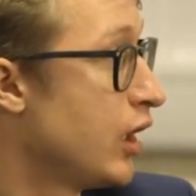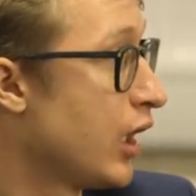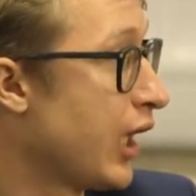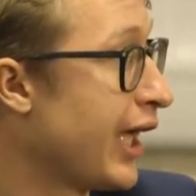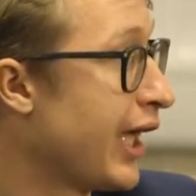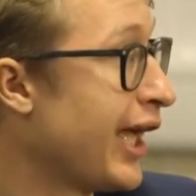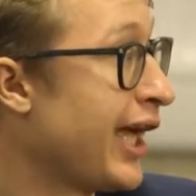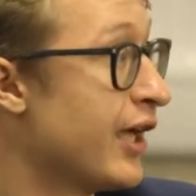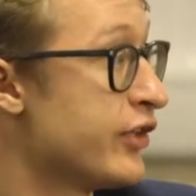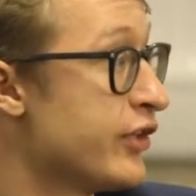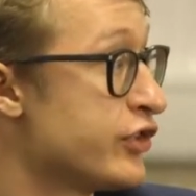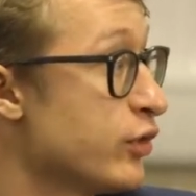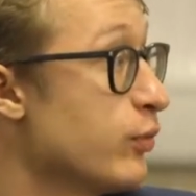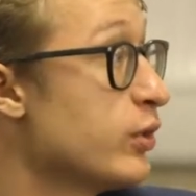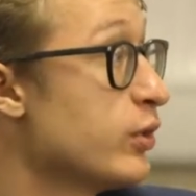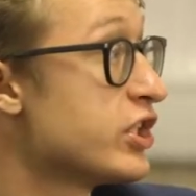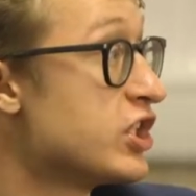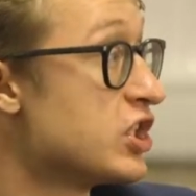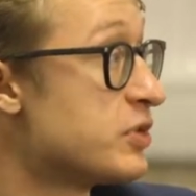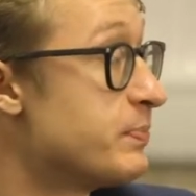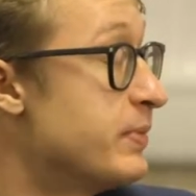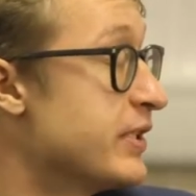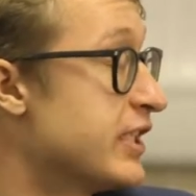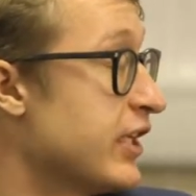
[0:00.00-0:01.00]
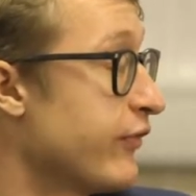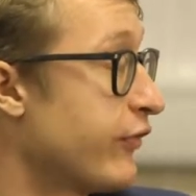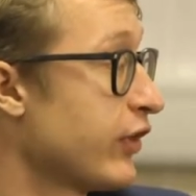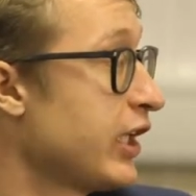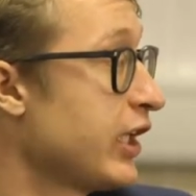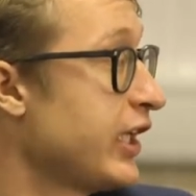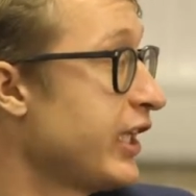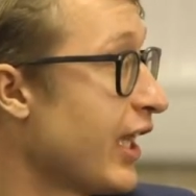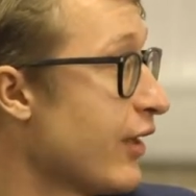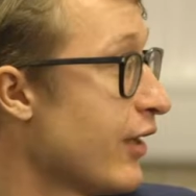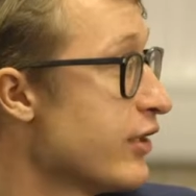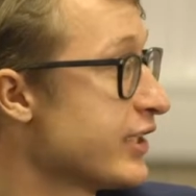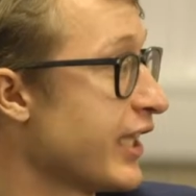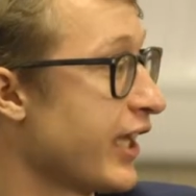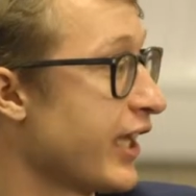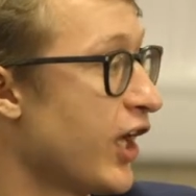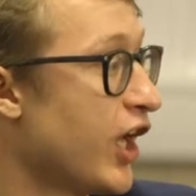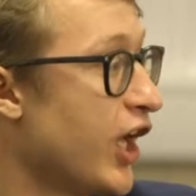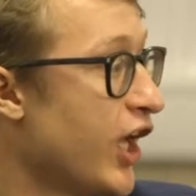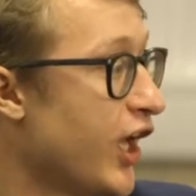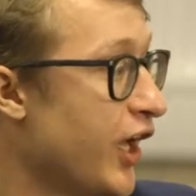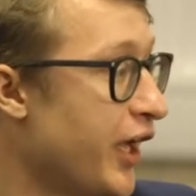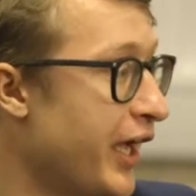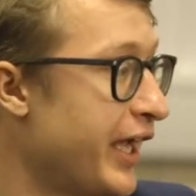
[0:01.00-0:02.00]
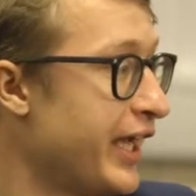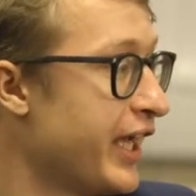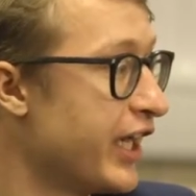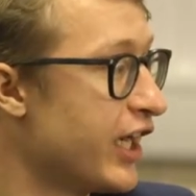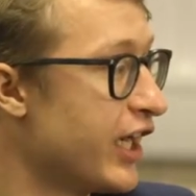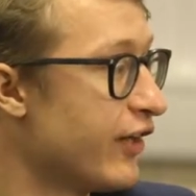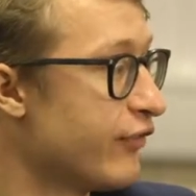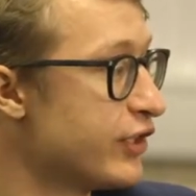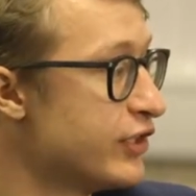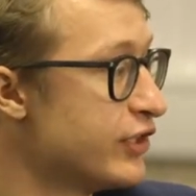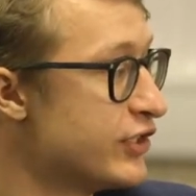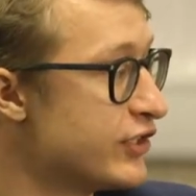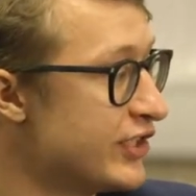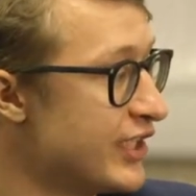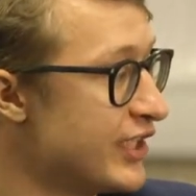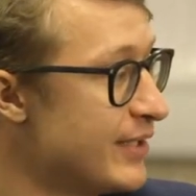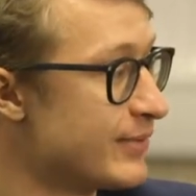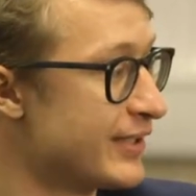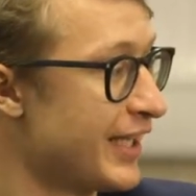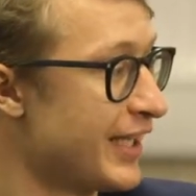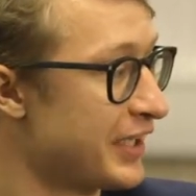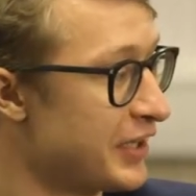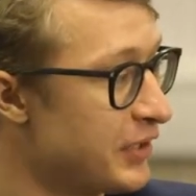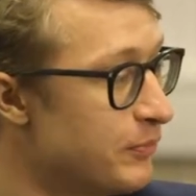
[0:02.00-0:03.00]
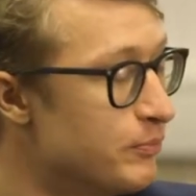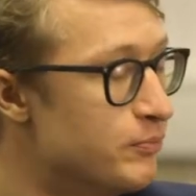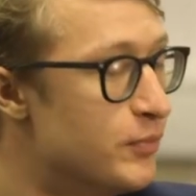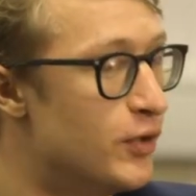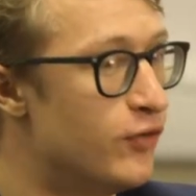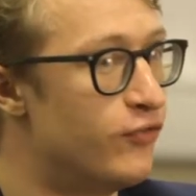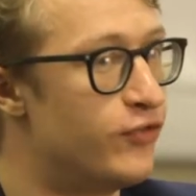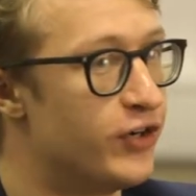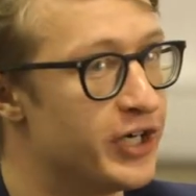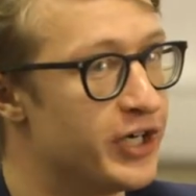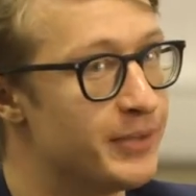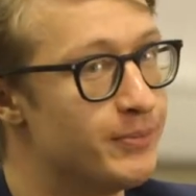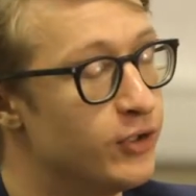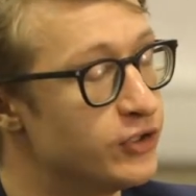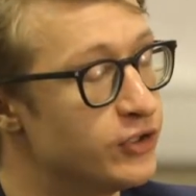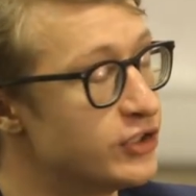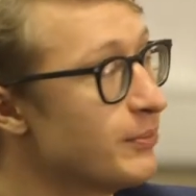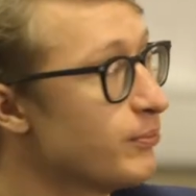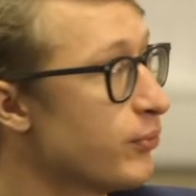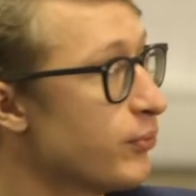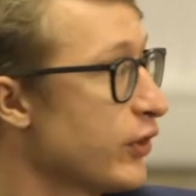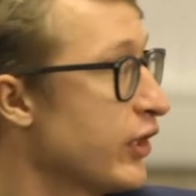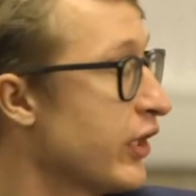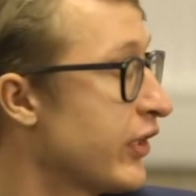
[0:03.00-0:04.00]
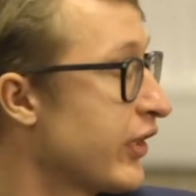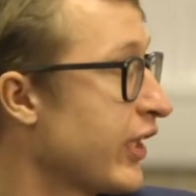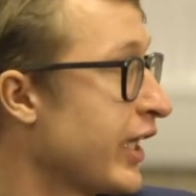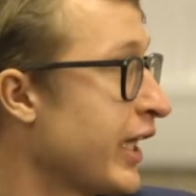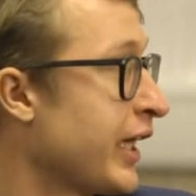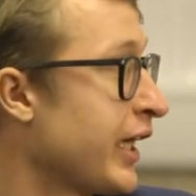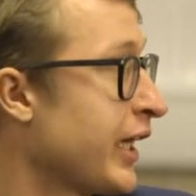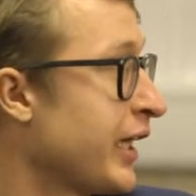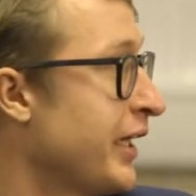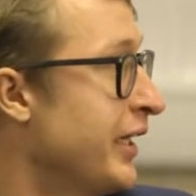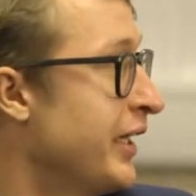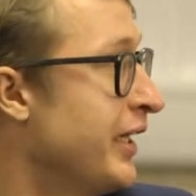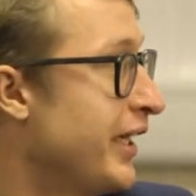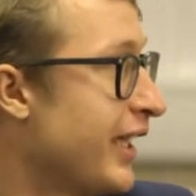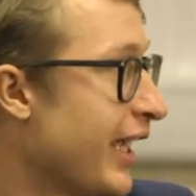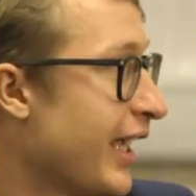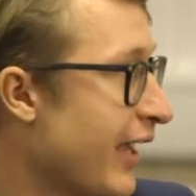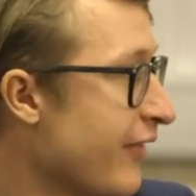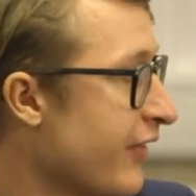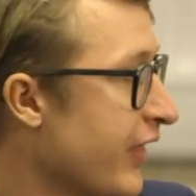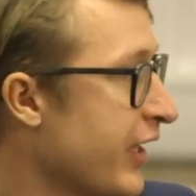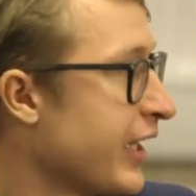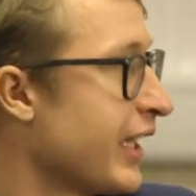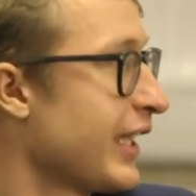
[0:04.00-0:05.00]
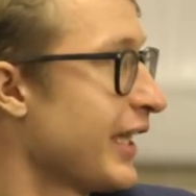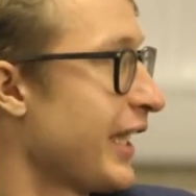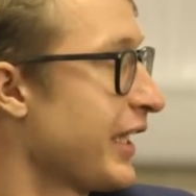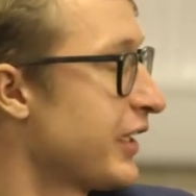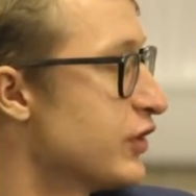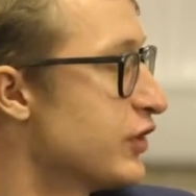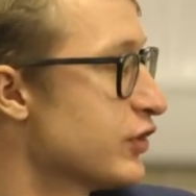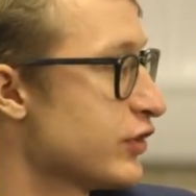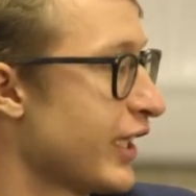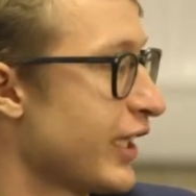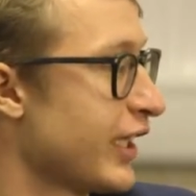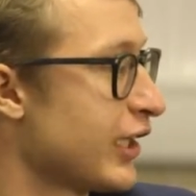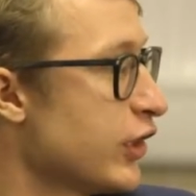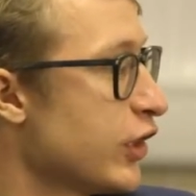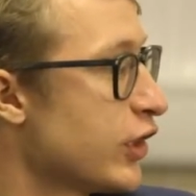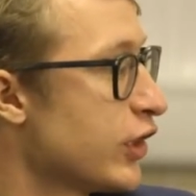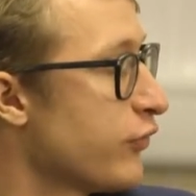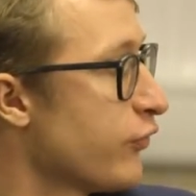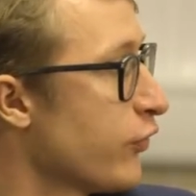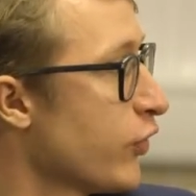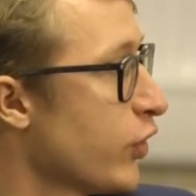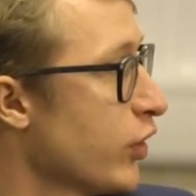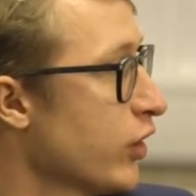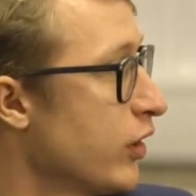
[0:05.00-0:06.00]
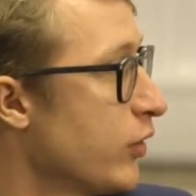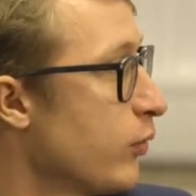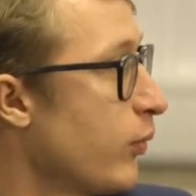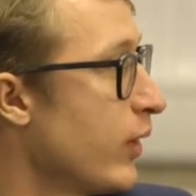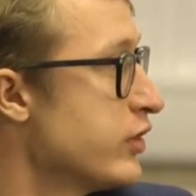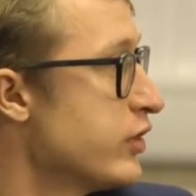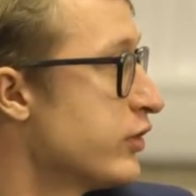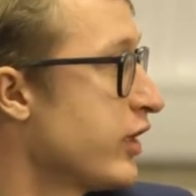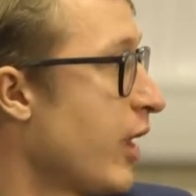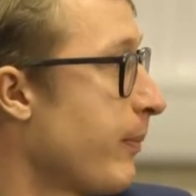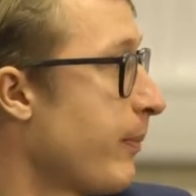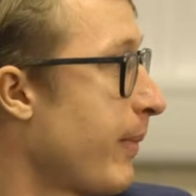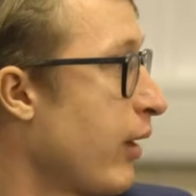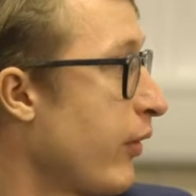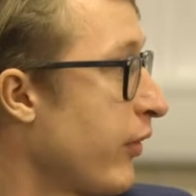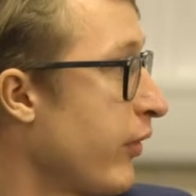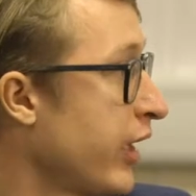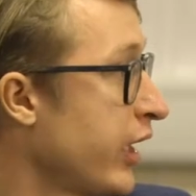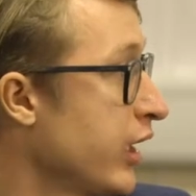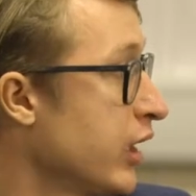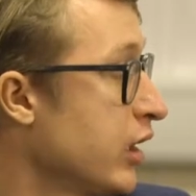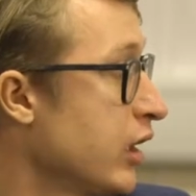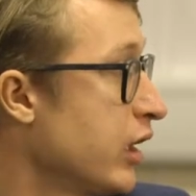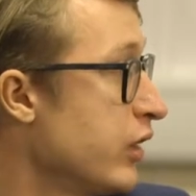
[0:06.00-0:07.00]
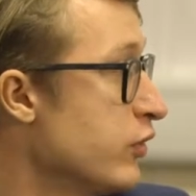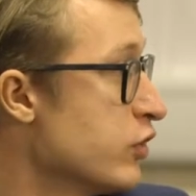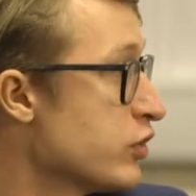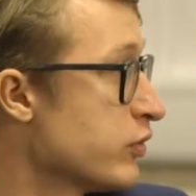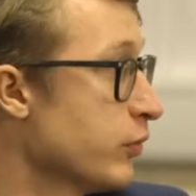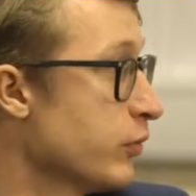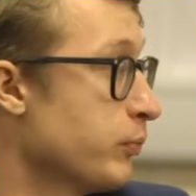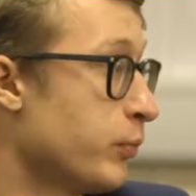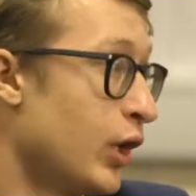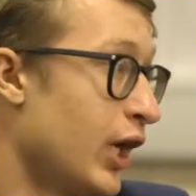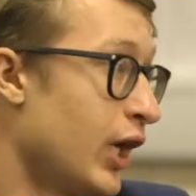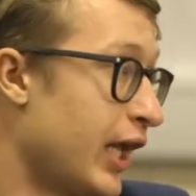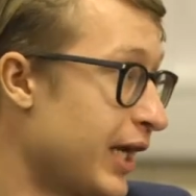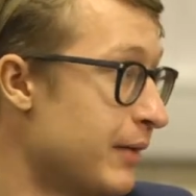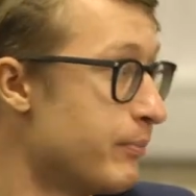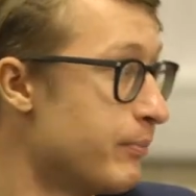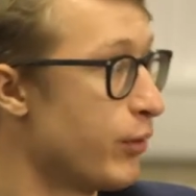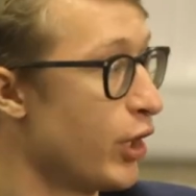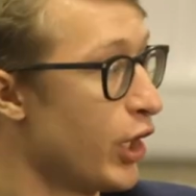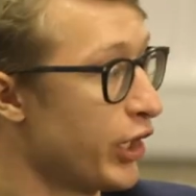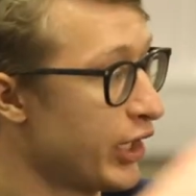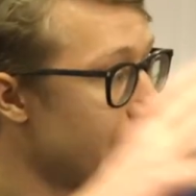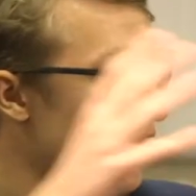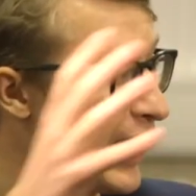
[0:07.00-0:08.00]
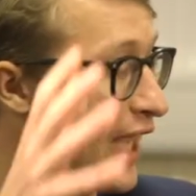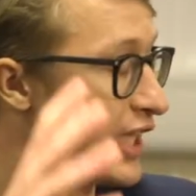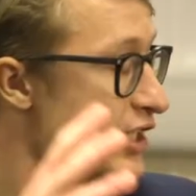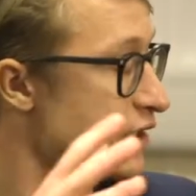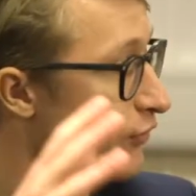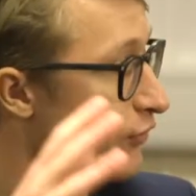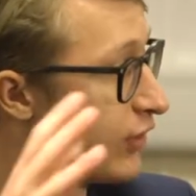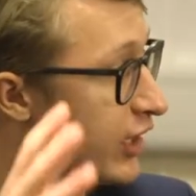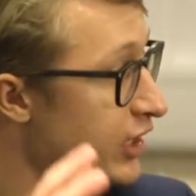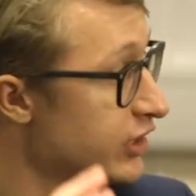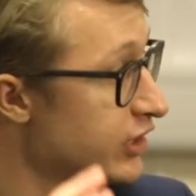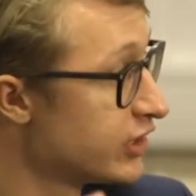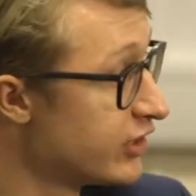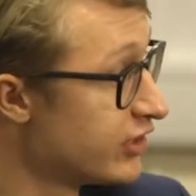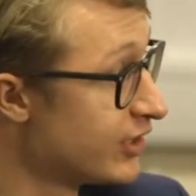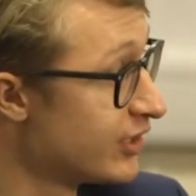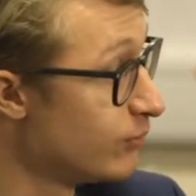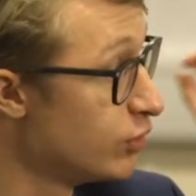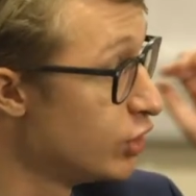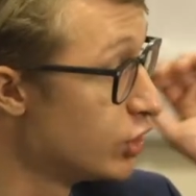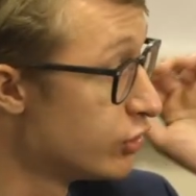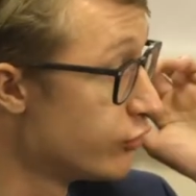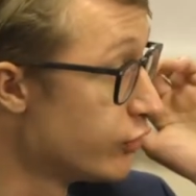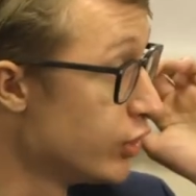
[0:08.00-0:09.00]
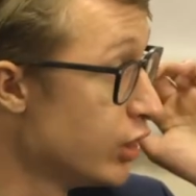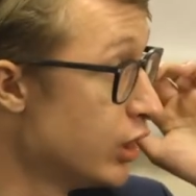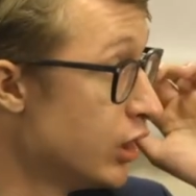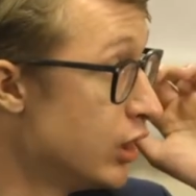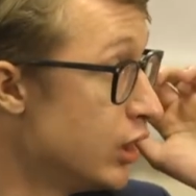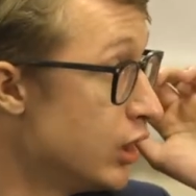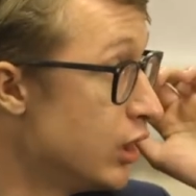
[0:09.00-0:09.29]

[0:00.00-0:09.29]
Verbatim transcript: Uh, so it wasn't specifically that I was like, oh, ah, AI governance seems like the mo very most important thing, mm -hmm. and then I like just like looked for ways to help out there. Mm -hmm. It was more like a broad class of things that seemed useful.